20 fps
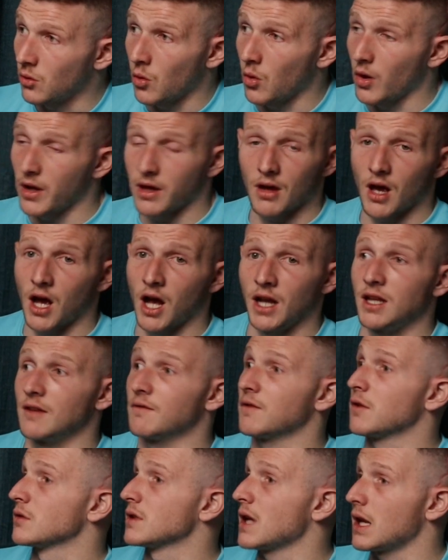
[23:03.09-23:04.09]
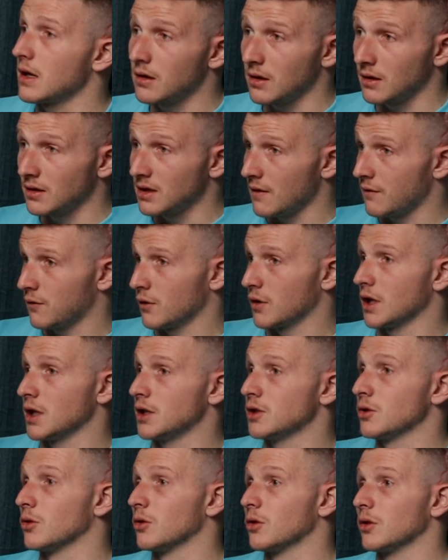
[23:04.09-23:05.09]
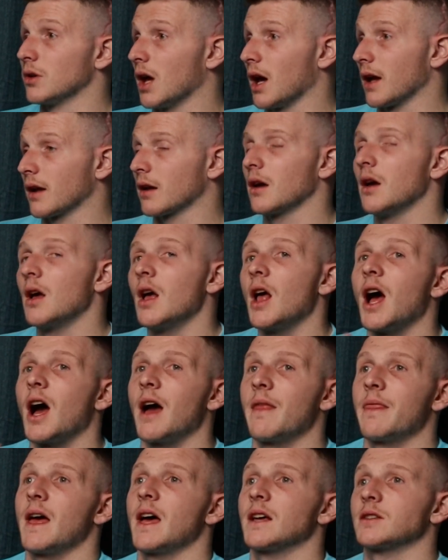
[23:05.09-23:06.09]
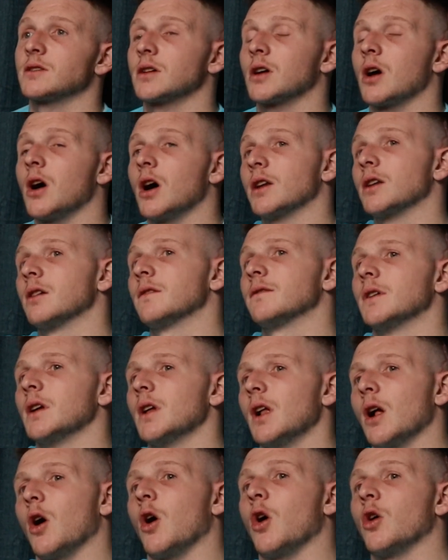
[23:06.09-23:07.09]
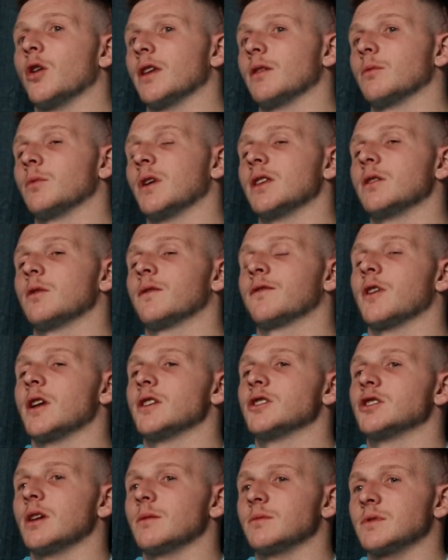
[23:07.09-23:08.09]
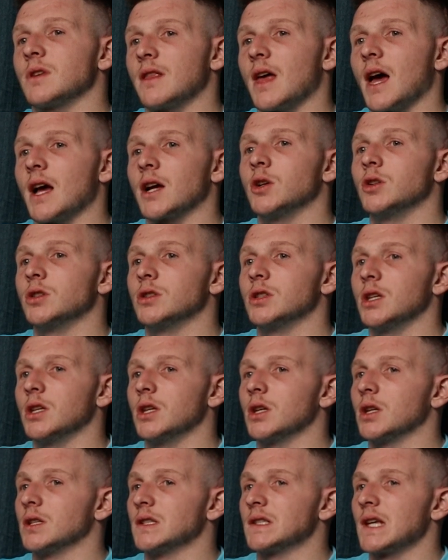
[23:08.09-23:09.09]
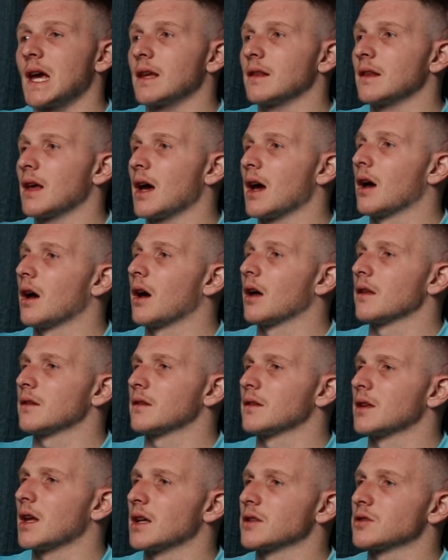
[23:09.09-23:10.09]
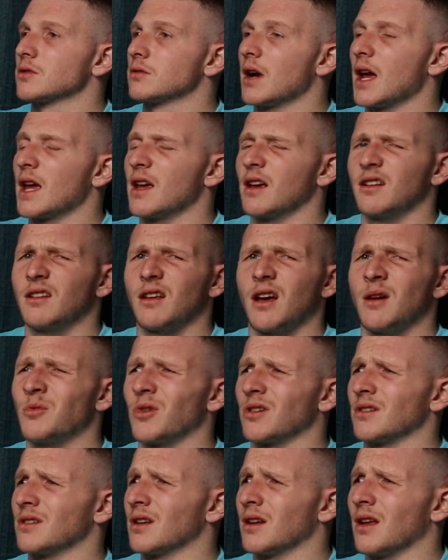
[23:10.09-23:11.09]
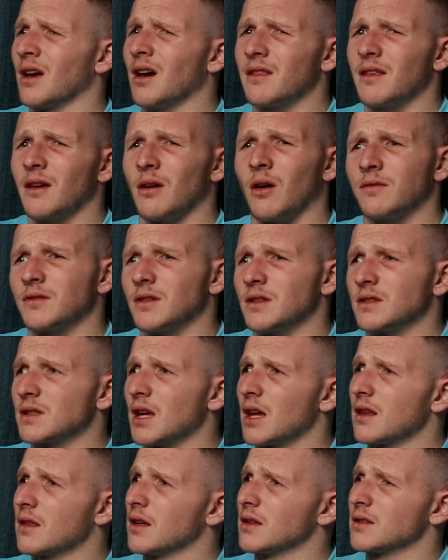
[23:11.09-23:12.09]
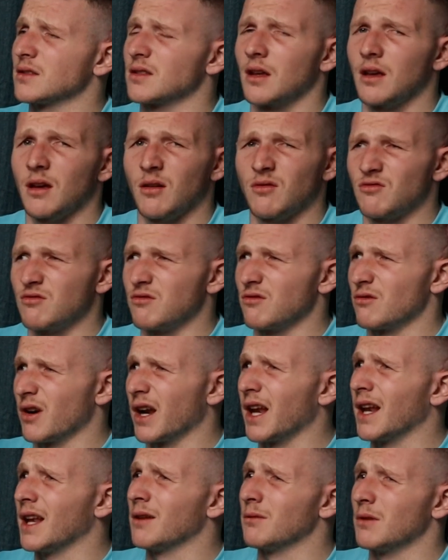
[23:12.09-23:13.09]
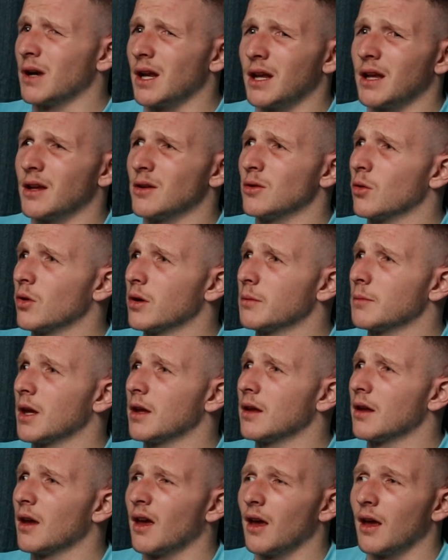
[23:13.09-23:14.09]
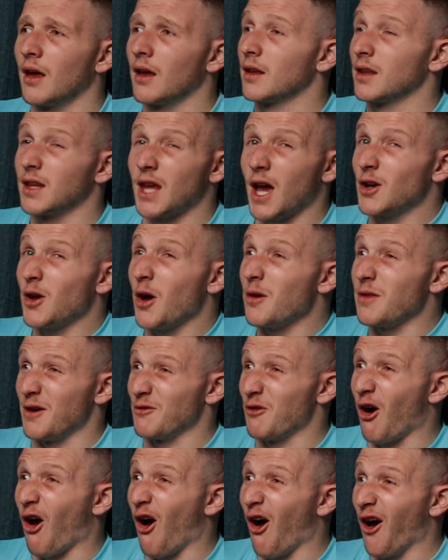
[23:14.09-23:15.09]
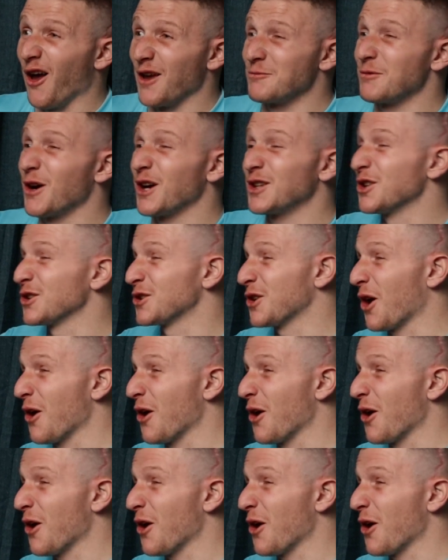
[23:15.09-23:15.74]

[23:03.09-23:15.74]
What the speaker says: and if there's anything different, he sort of like. And that's the kind of when your friendships are that good that you can take that. I think that's great. And I'm not going to lie, they often say things that really, really annoy me. Yeah, I know they're right, but I just